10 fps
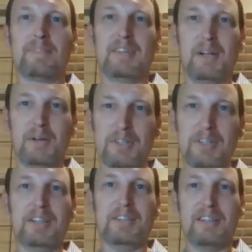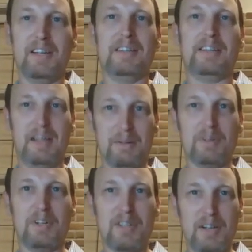He'd always tell us that. Can't
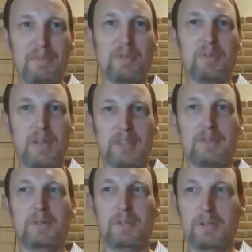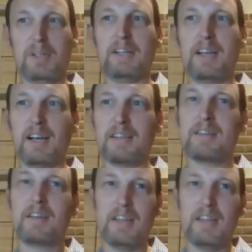run a top fuel dragster on low lead gas.